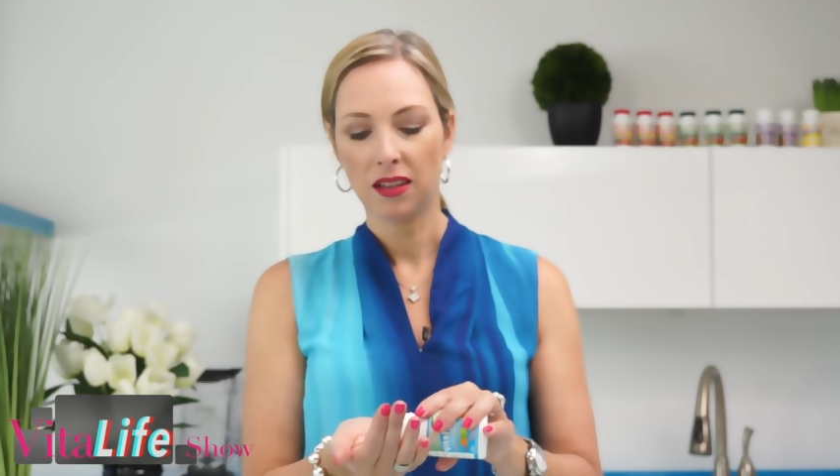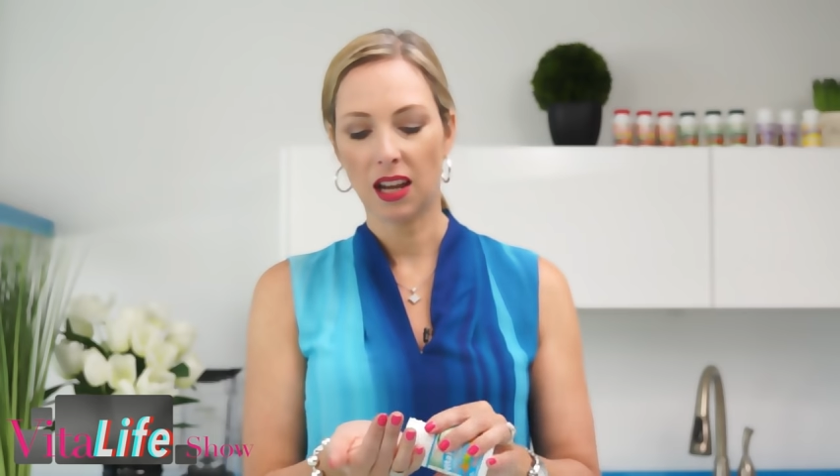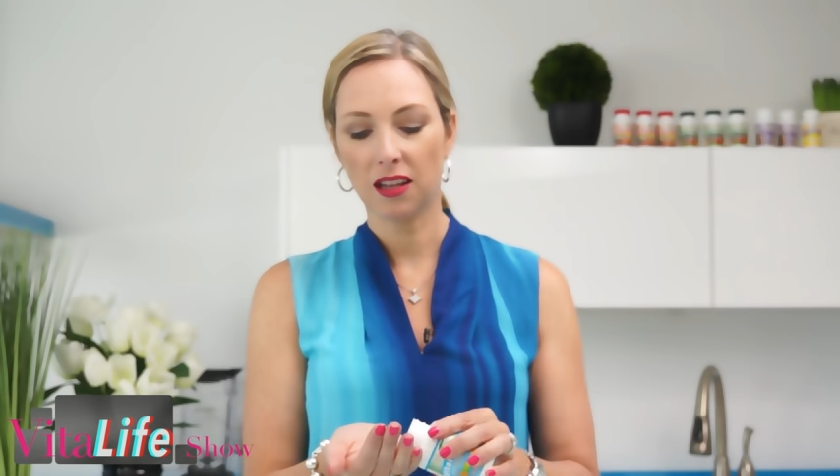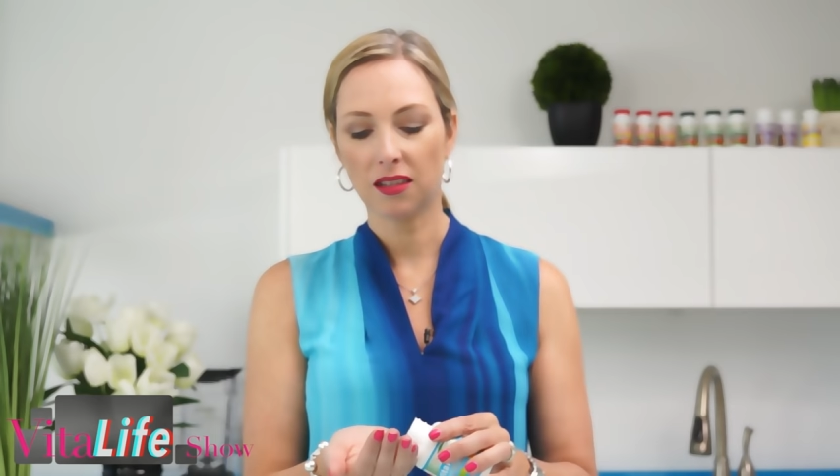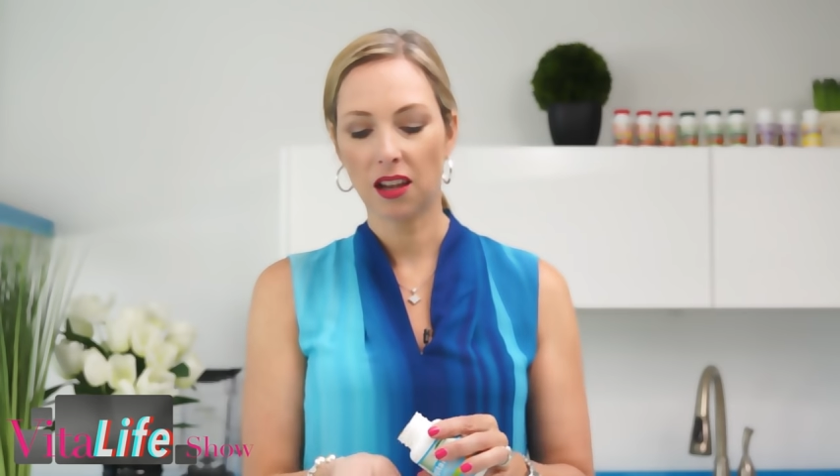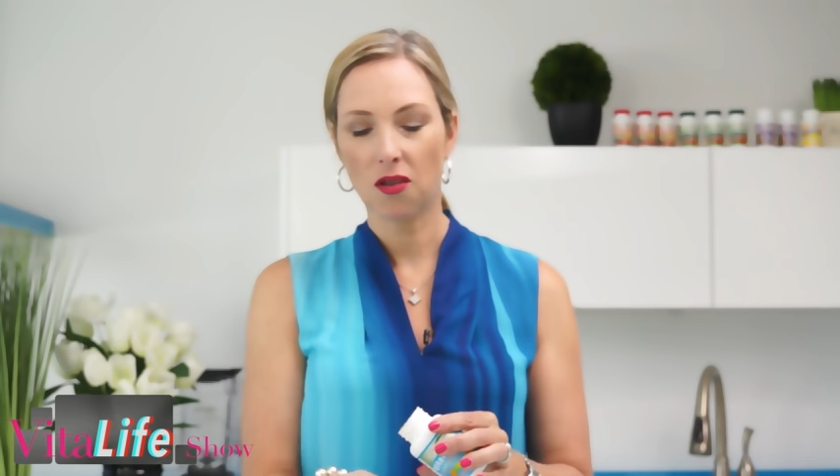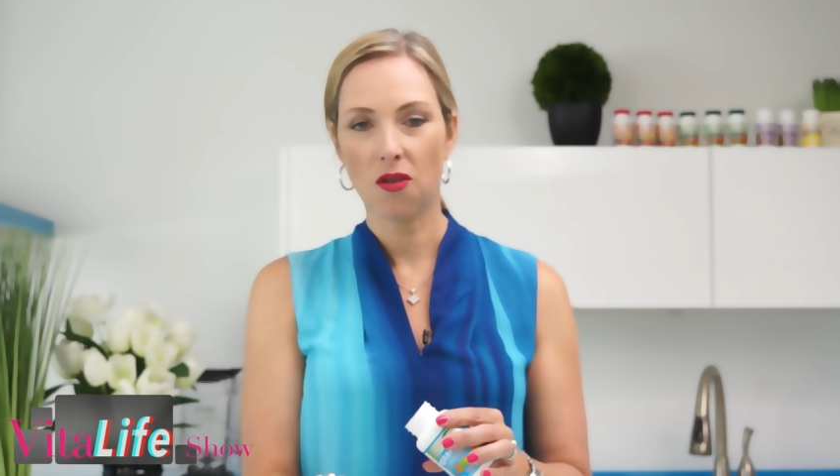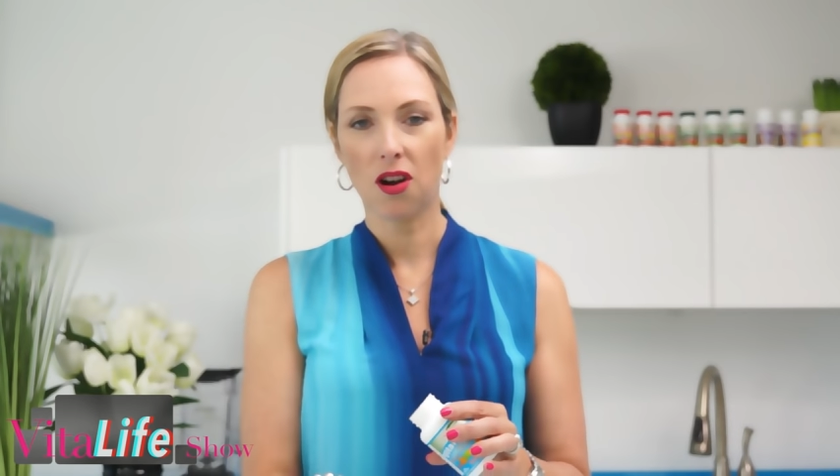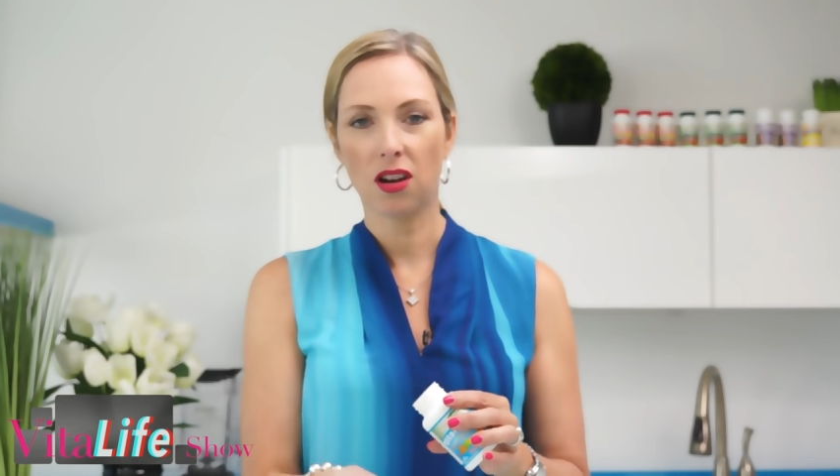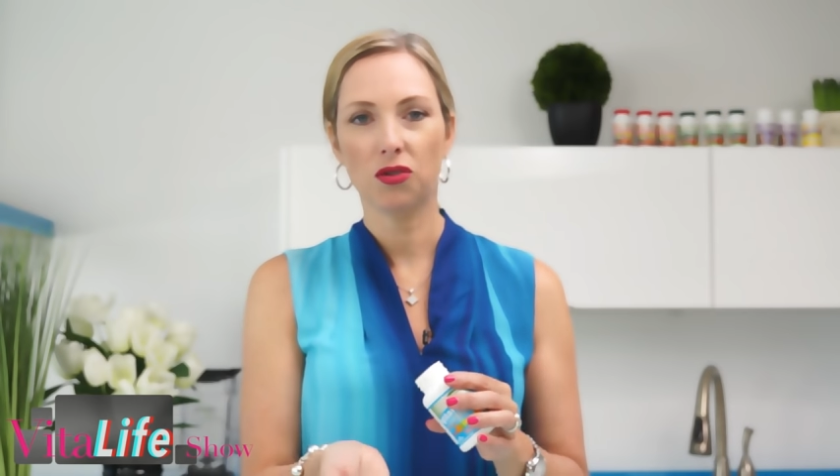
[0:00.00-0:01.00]
Tastes like
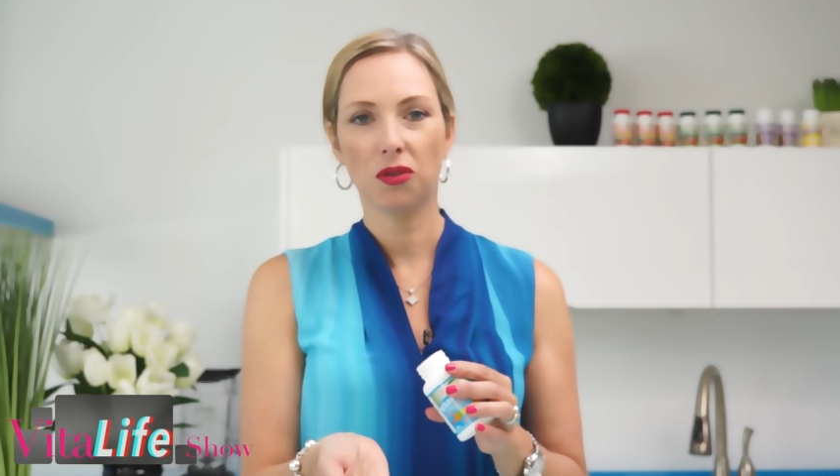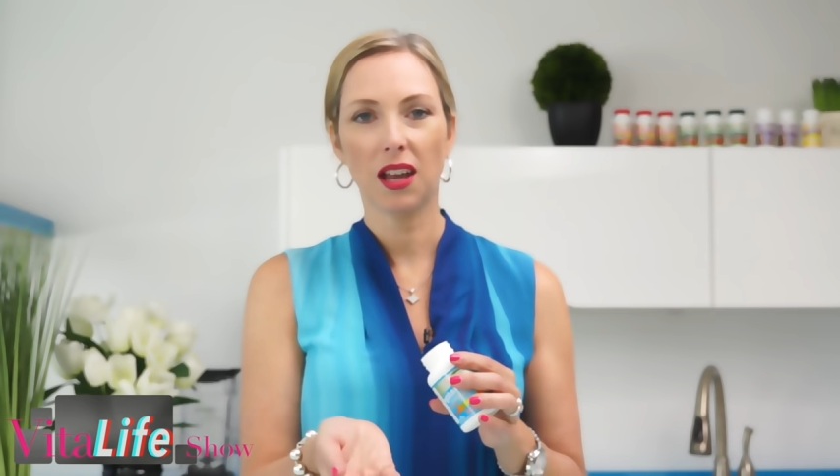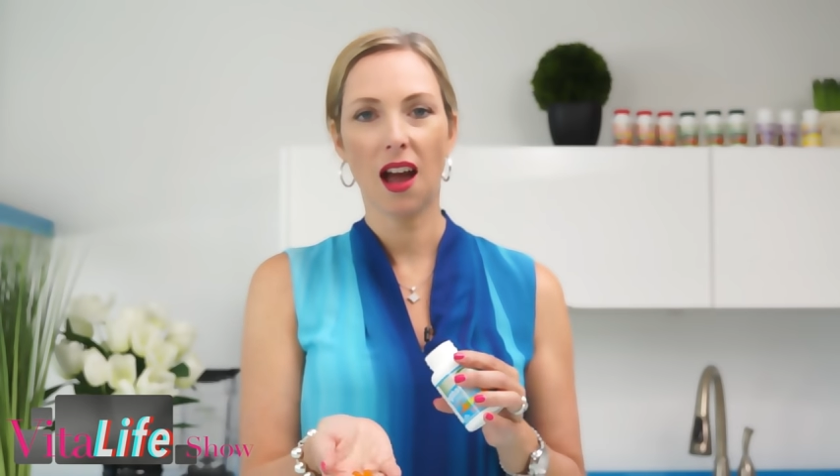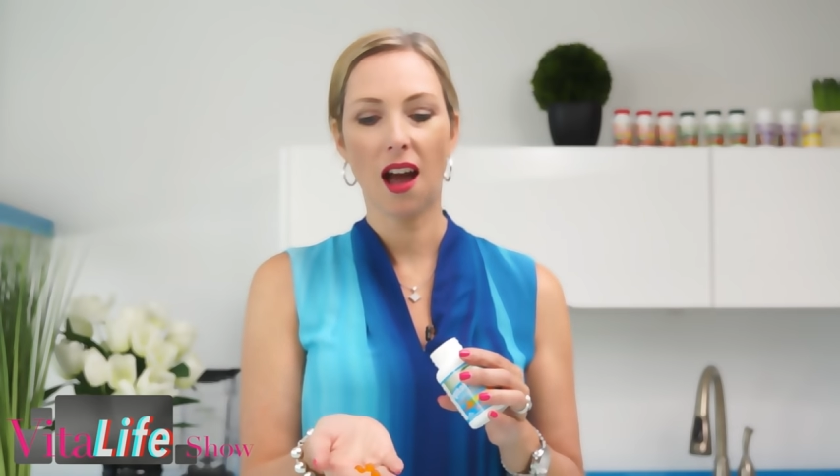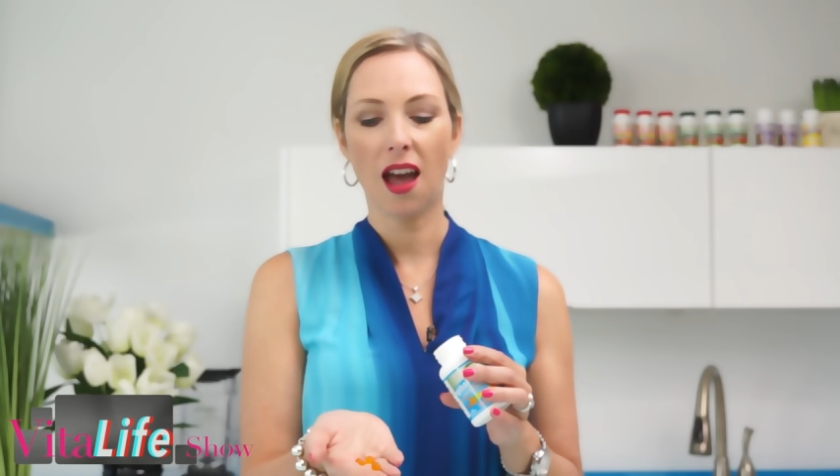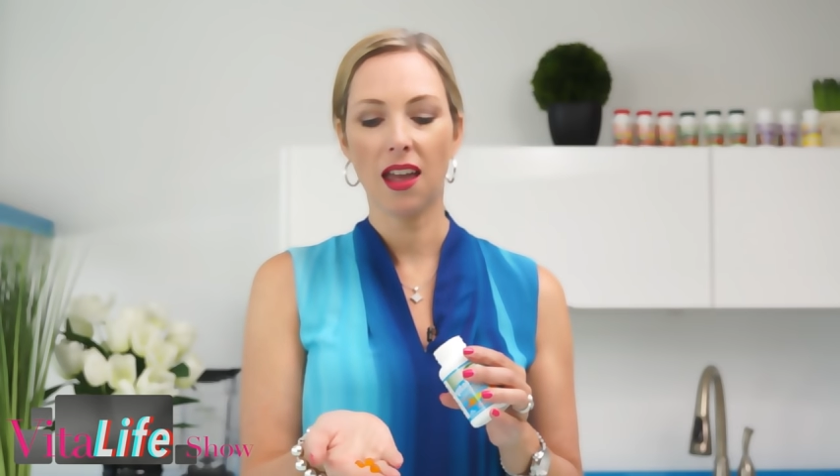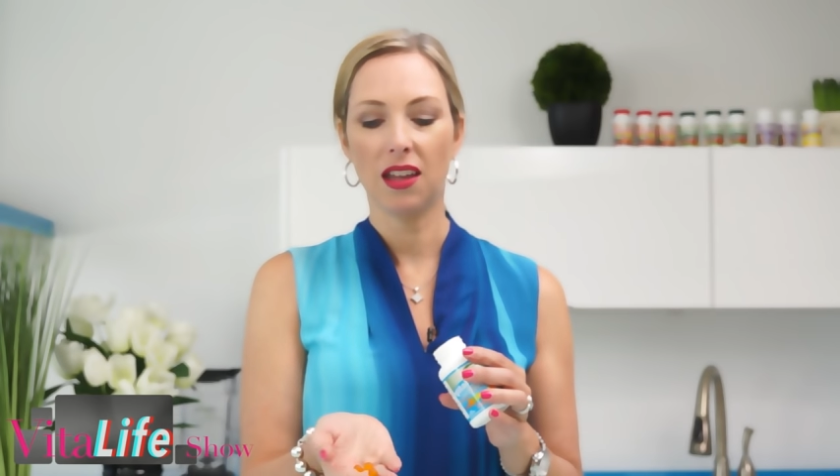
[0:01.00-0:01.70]
orange, really high